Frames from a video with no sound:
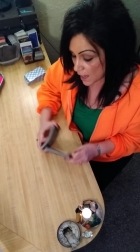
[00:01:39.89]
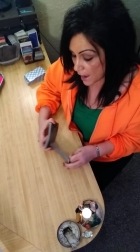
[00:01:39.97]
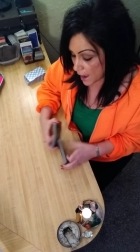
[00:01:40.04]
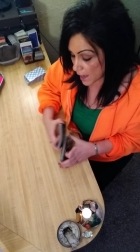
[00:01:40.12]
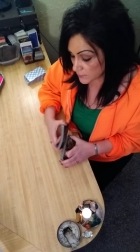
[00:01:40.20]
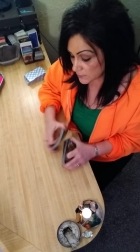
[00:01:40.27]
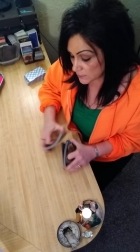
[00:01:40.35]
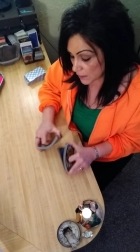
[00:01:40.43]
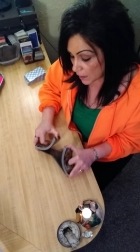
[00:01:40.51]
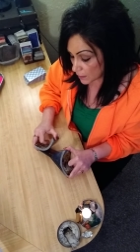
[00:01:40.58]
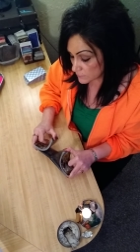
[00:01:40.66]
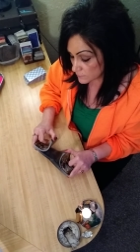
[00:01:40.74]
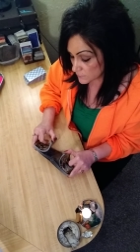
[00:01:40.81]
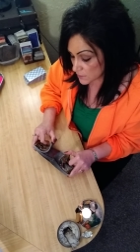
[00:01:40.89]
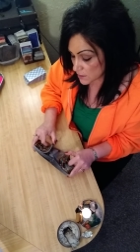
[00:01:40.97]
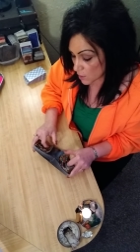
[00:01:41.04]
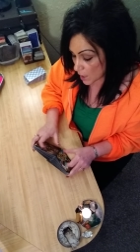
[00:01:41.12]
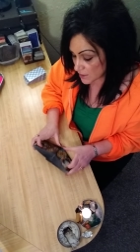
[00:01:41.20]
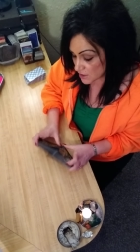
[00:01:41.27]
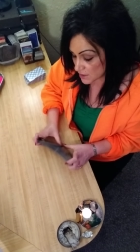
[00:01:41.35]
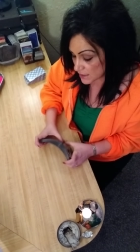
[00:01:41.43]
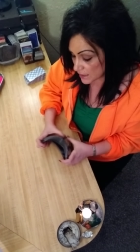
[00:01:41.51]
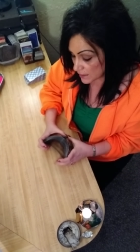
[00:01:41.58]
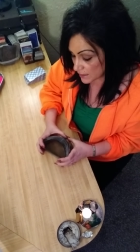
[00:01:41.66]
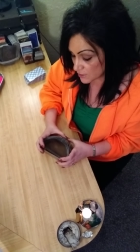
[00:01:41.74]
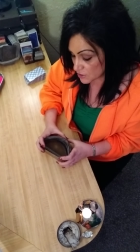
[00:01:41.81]
And um, so I just
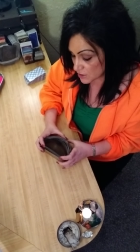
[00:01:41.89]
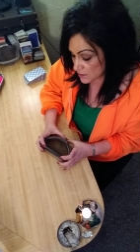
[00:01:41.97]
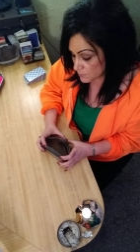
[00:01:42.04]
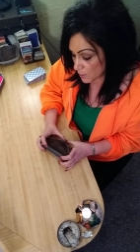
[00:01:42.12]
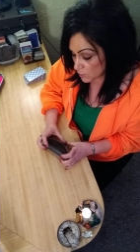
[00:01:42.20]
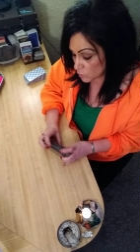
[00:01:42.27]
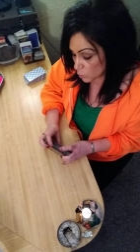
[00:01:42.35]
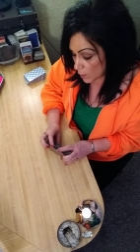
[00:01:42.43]
hit energies both